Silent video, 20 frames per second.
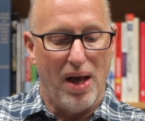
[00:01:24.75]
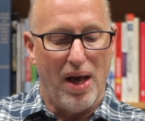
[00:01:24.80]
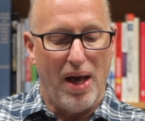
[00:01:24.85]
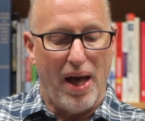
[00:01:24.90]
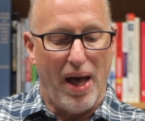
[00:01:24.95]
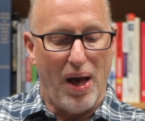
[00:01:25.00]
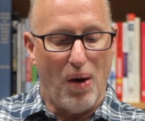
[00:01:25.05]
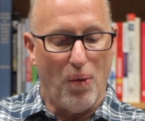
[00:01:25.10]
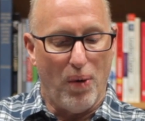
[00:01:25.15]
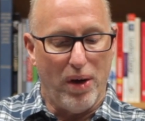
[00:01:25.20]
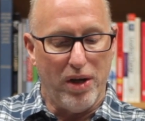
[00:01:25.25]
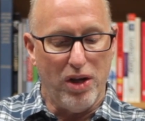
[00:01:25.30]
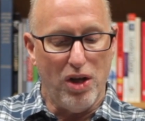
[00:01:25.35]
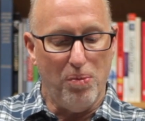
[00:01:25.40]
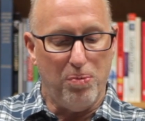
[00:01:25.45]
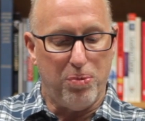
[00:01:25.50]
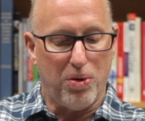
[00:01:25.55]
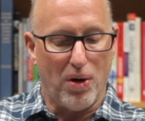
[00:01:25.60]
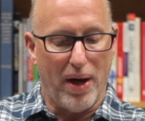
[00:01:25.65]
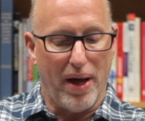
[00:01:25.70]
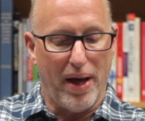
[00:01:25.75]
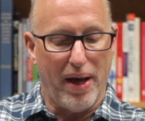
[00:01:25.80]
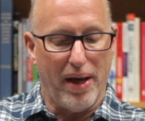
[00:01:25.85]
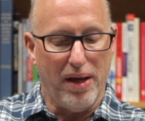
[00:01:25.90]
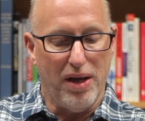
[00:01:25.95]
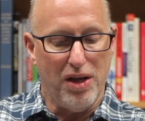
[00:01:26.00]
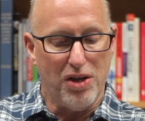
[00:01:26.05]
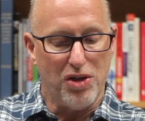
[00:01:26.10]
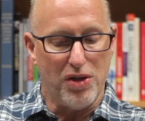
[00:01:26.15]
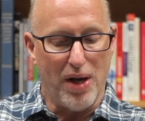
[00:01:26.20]
And when you
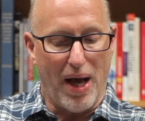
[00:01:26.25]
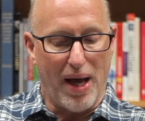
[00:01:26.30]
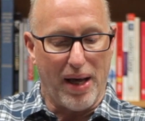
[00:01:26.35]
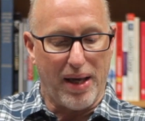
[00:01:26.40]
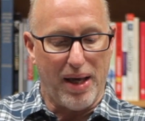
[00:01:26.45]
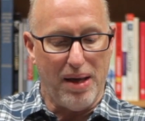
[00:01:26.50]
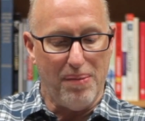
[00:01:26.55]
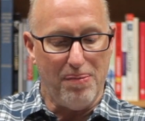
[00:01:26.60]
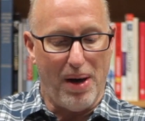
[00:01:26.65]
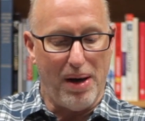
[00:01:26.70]
pray, do not keep